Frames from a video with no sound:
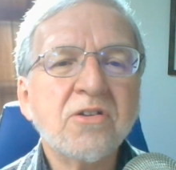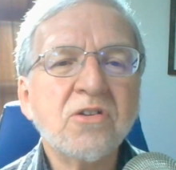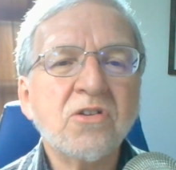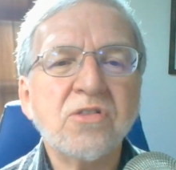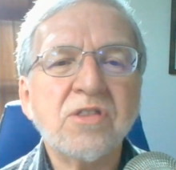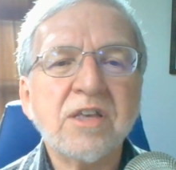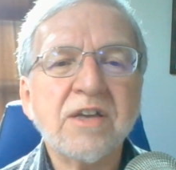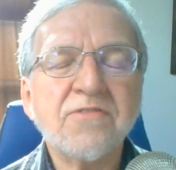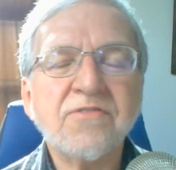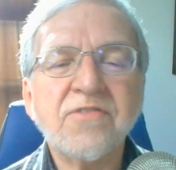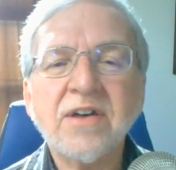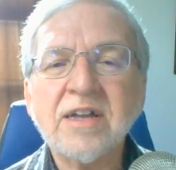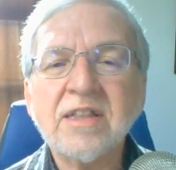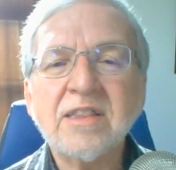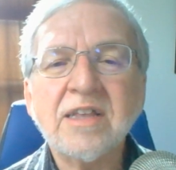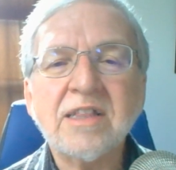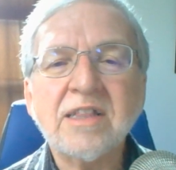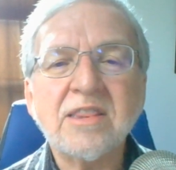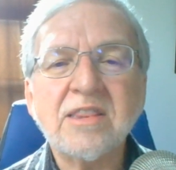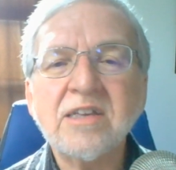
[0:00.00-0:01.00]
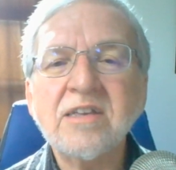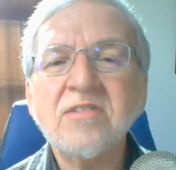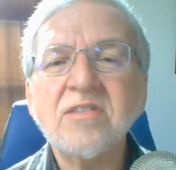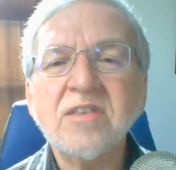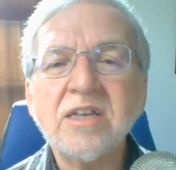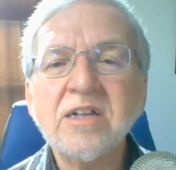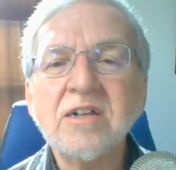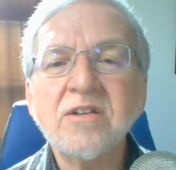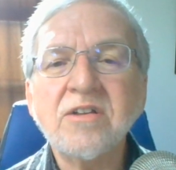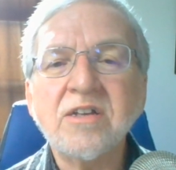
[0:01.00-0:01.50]
to the effect that
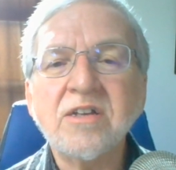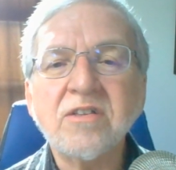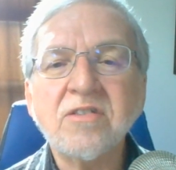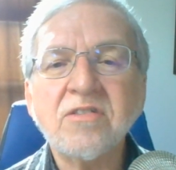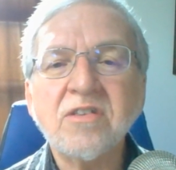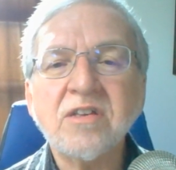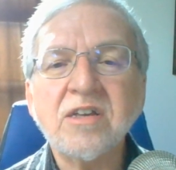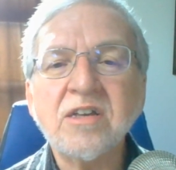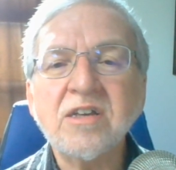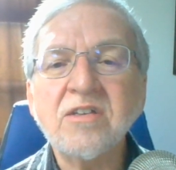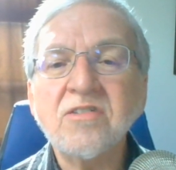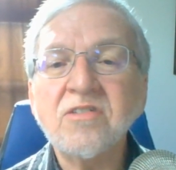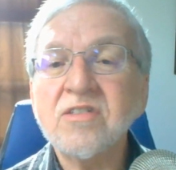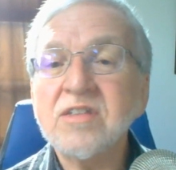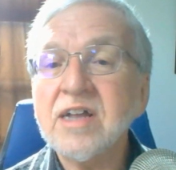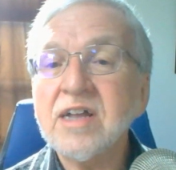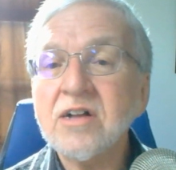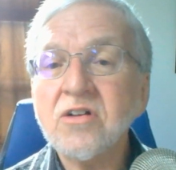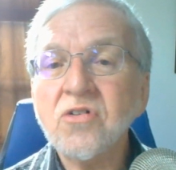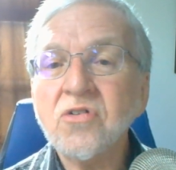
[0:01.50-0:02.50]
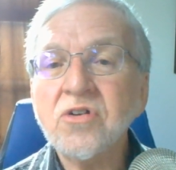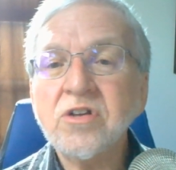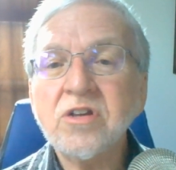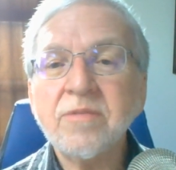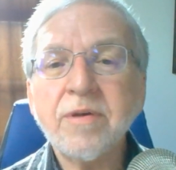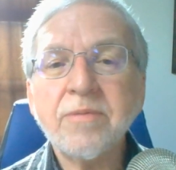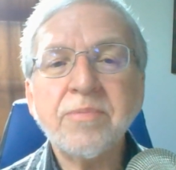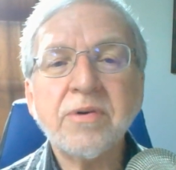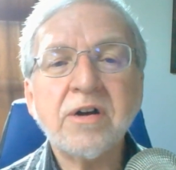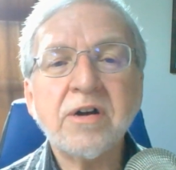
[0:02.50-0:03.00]
this illness is not going to
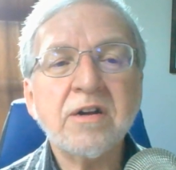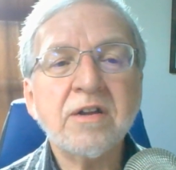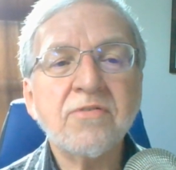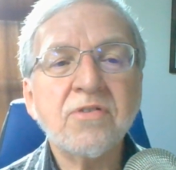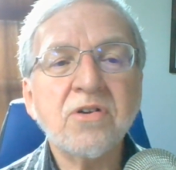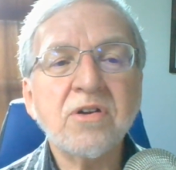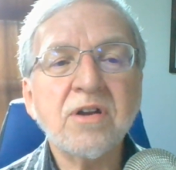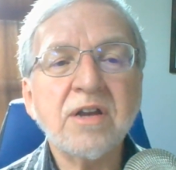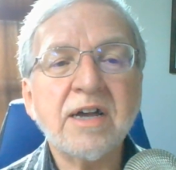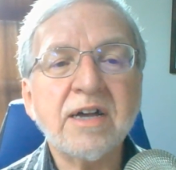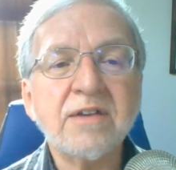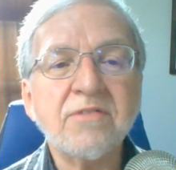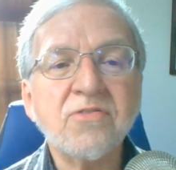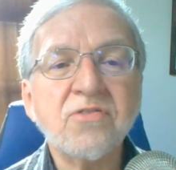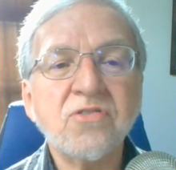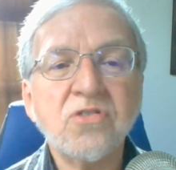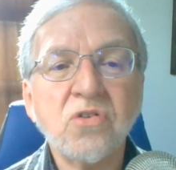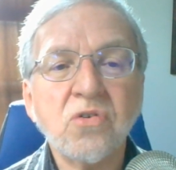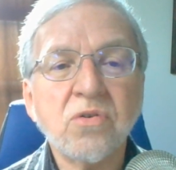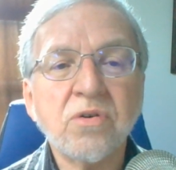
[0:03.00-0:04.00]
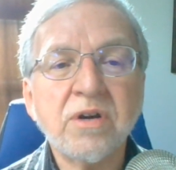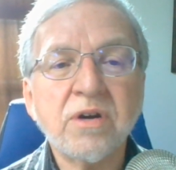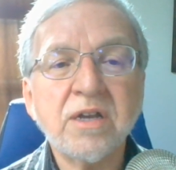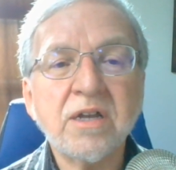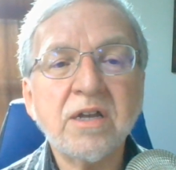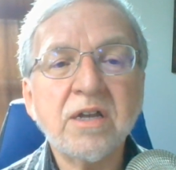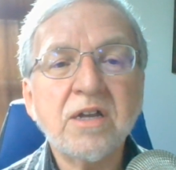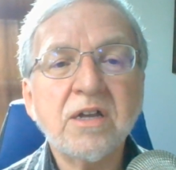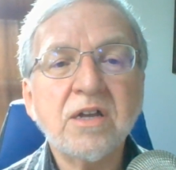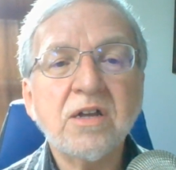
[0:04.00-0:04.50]
be part of her life
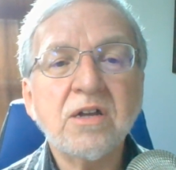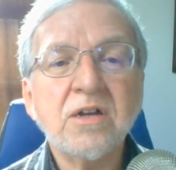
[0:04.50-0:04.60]
story,